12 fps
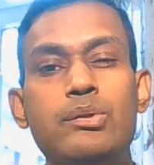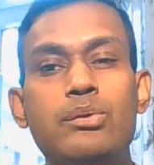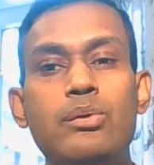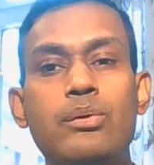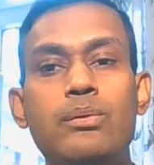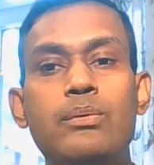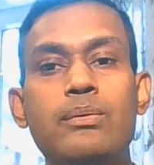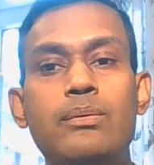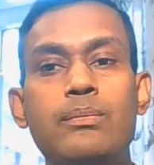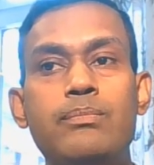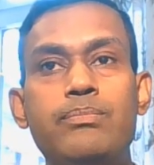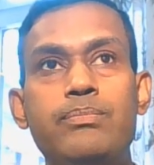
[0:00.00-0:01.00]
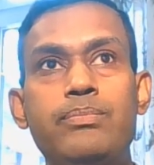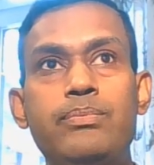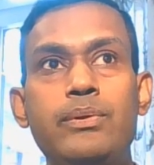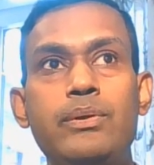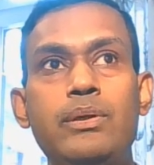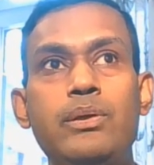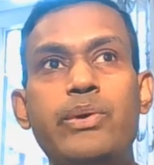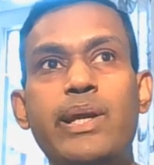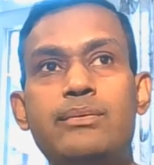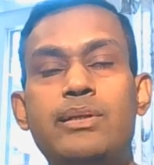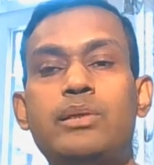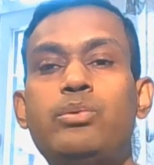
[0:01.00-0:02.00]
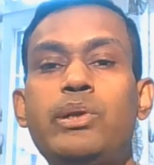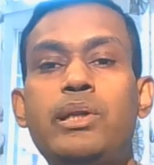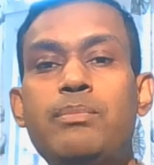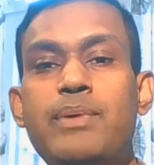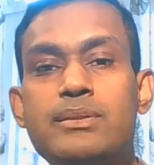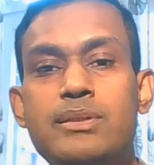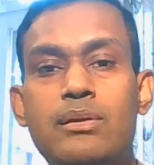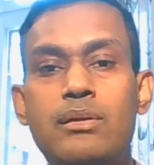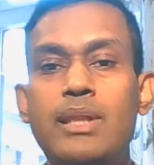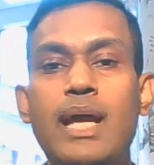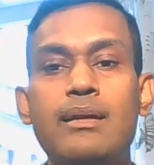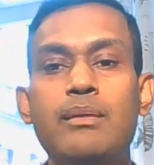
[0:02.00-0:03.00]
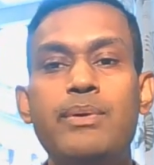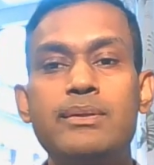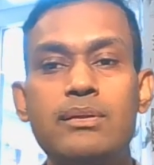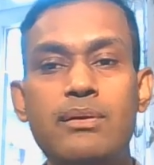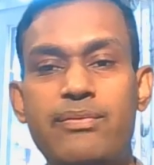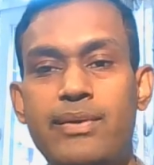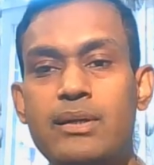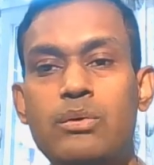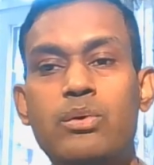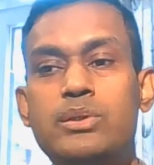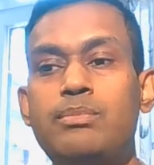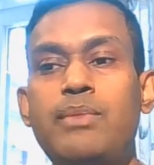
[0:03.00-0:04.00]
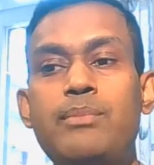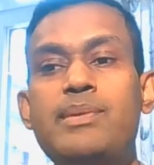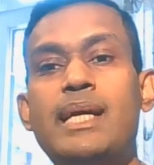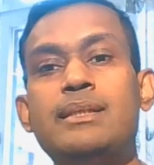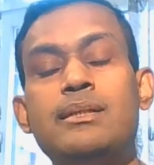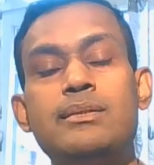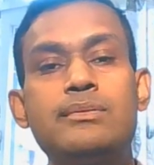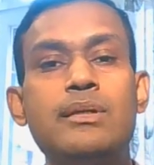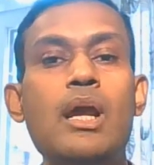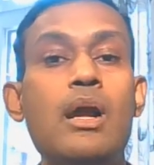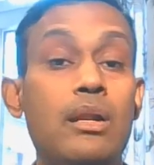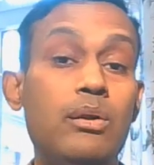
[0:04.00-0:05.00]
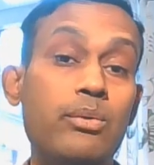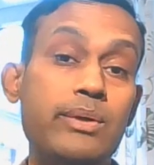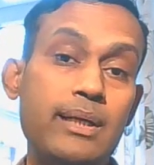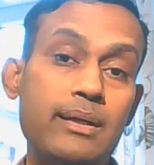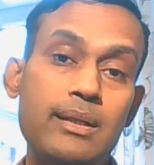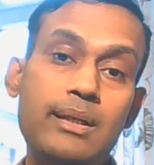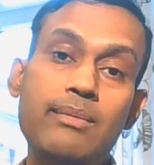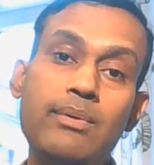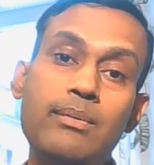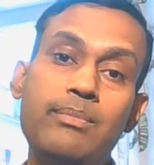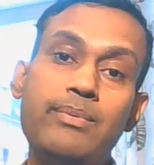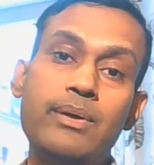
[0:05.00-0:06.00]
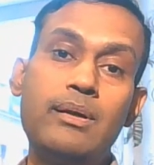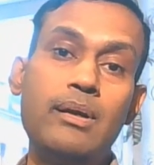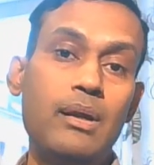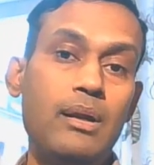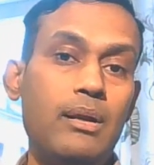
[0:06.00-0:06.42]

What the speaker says: So you can say 20% or 30% of a course. Maybe I just looked at the developer